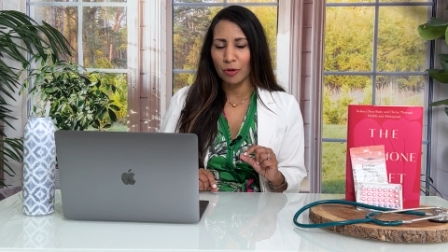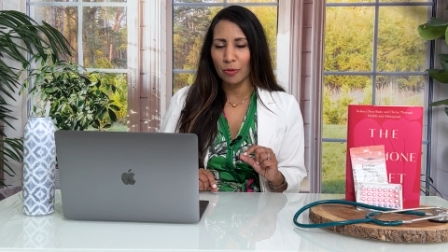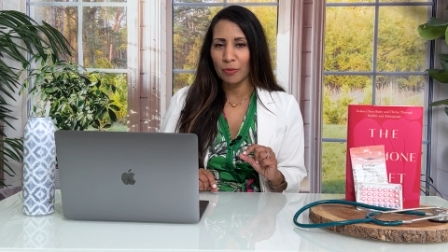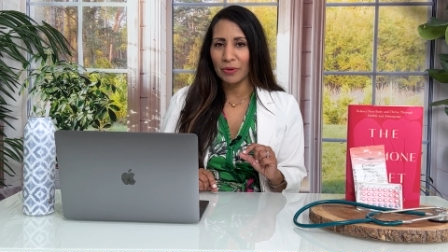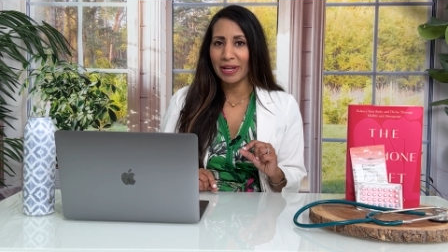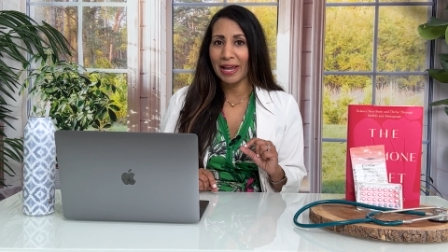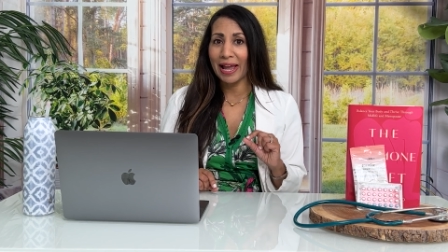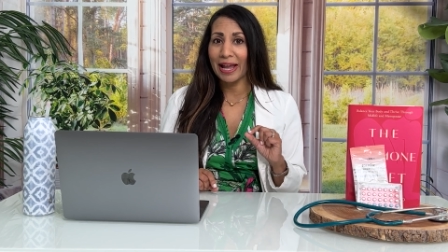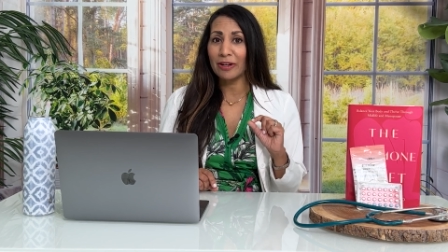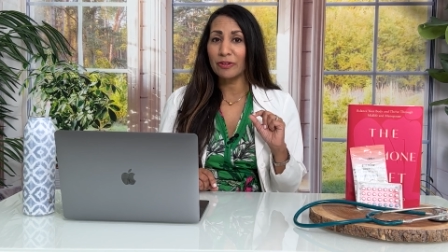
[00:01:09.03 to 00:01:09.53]
we
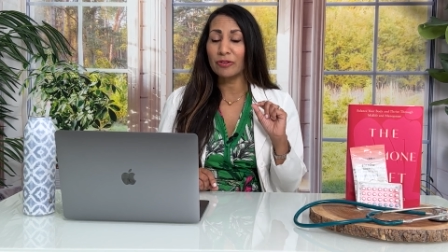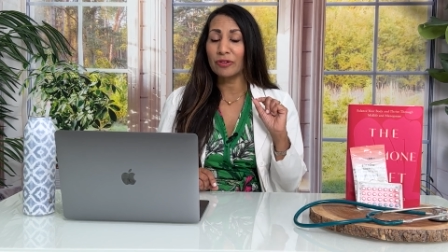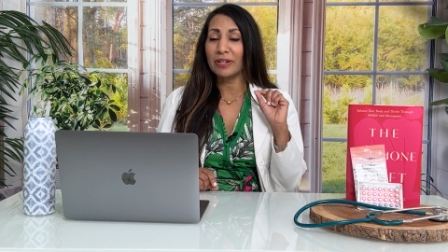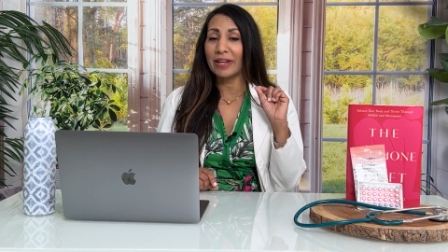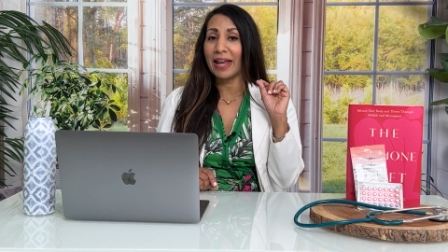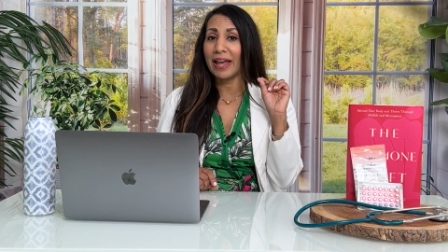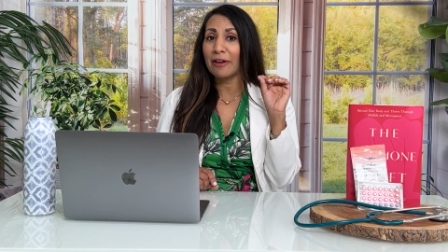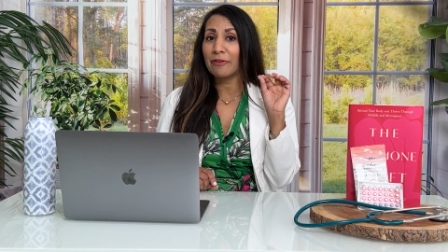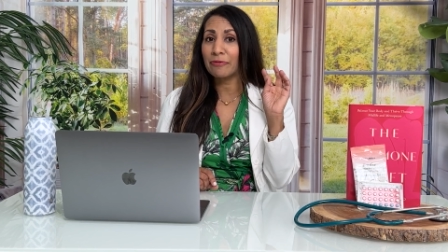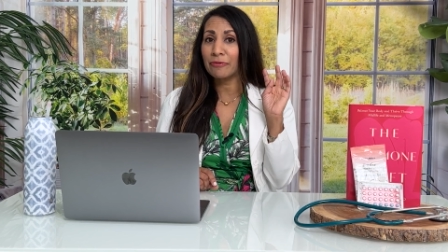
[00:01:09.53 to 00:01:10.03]
actually
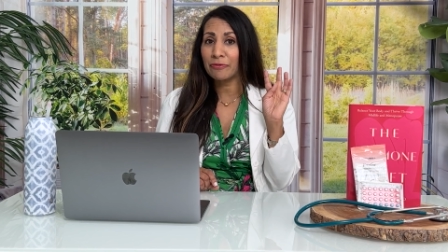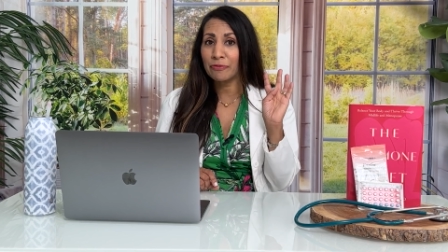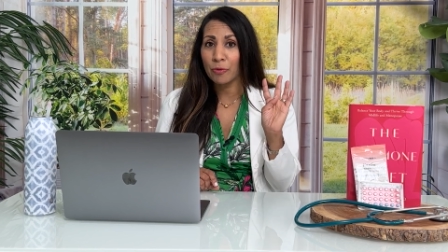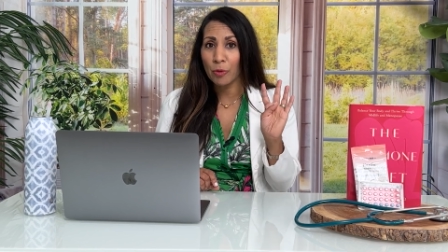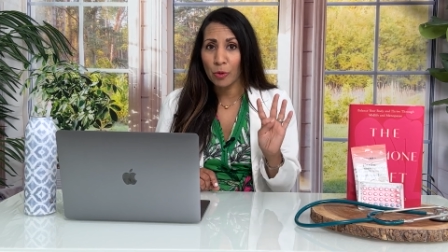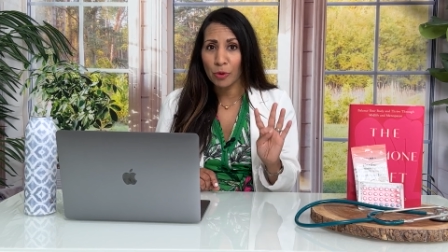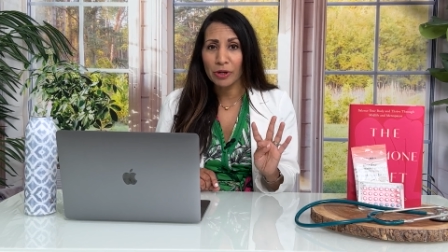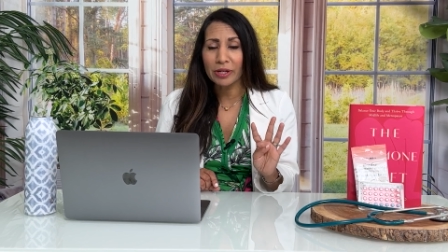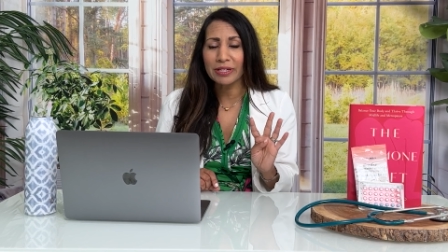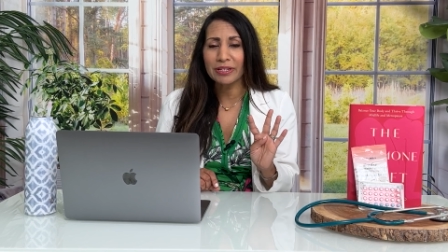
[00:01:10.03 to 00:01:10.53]
have
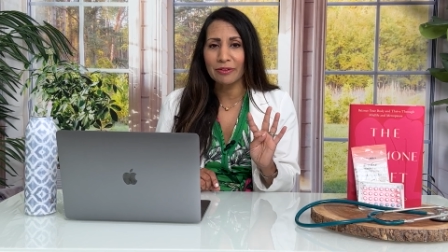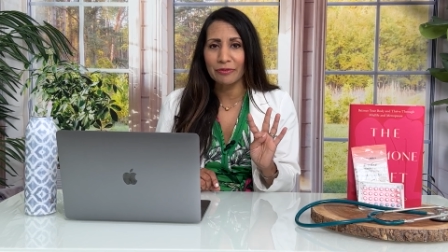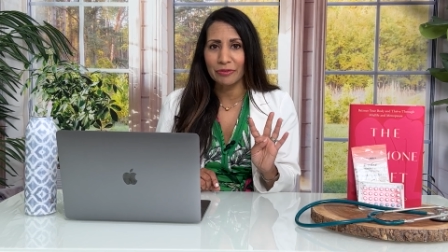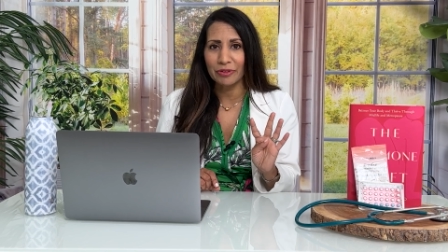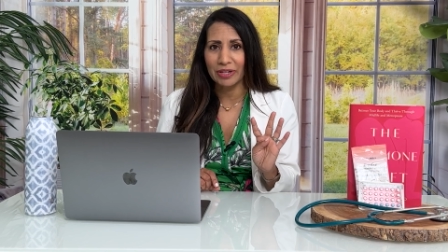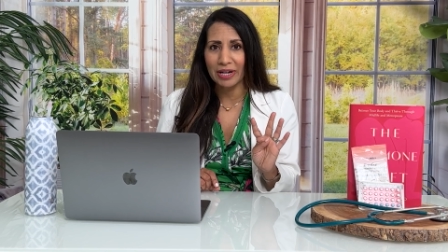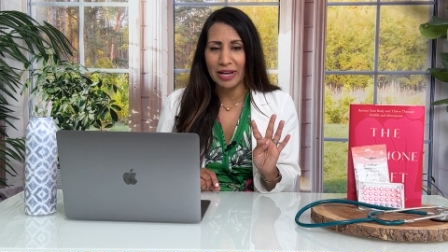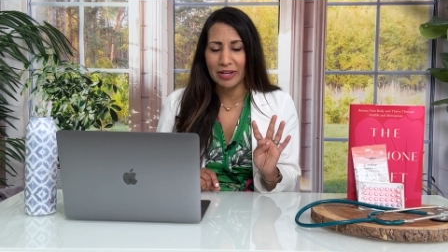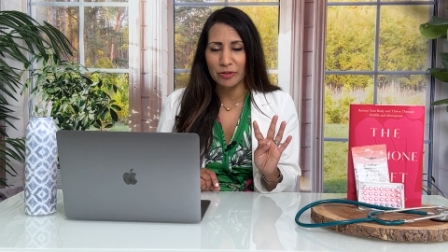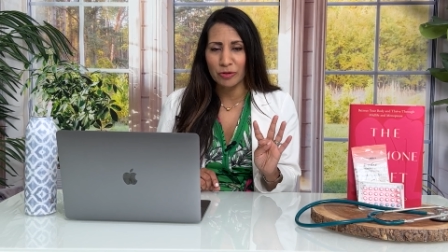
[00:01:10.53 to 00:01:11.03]
four
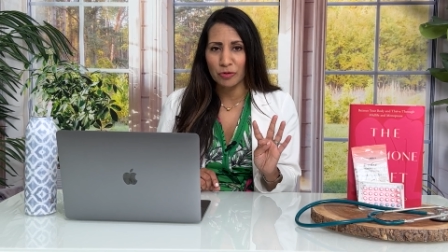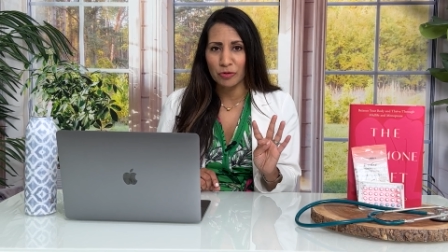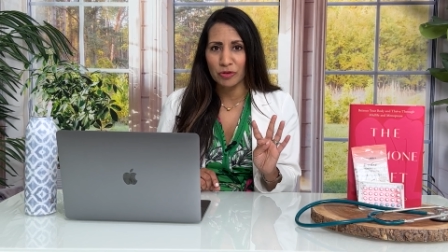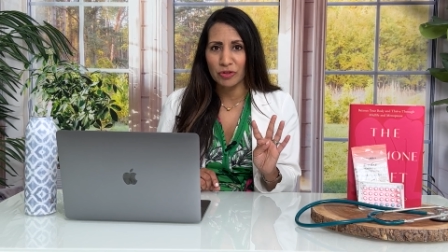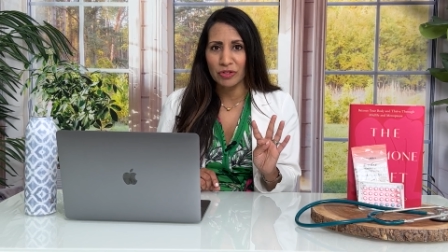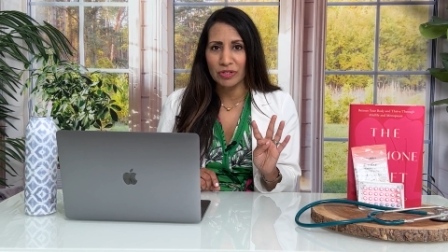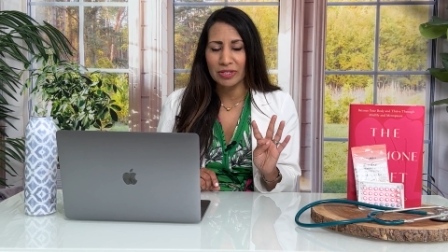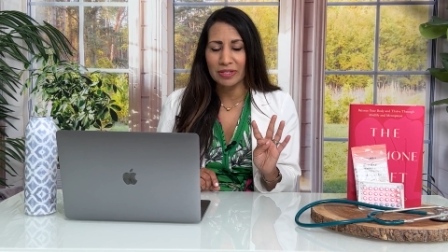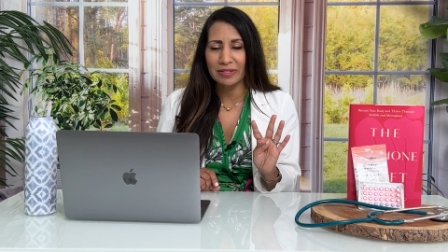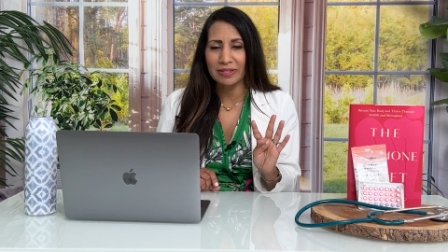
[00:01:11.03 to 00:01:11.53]
different
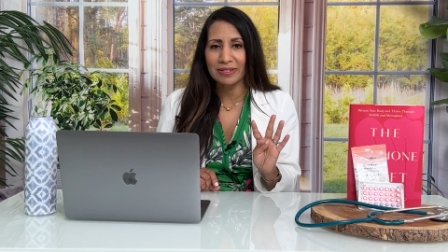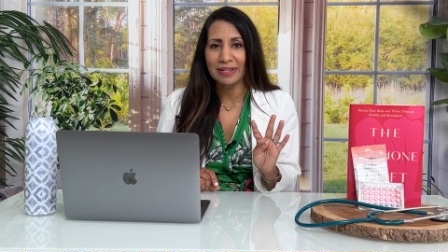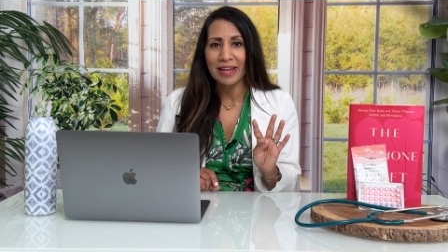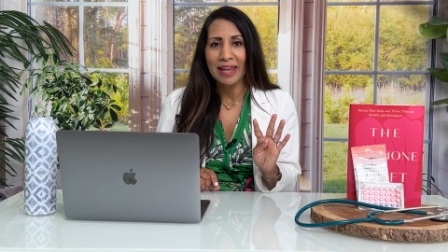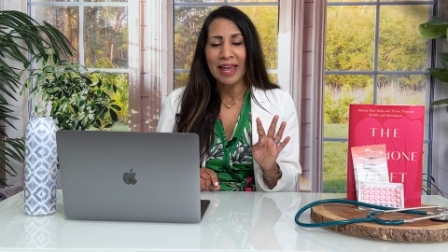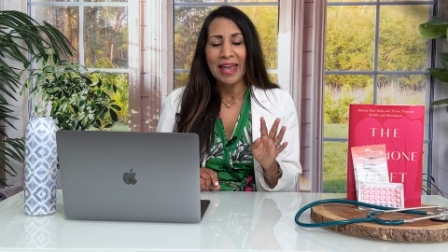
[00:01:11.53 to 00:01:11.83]
estrogens.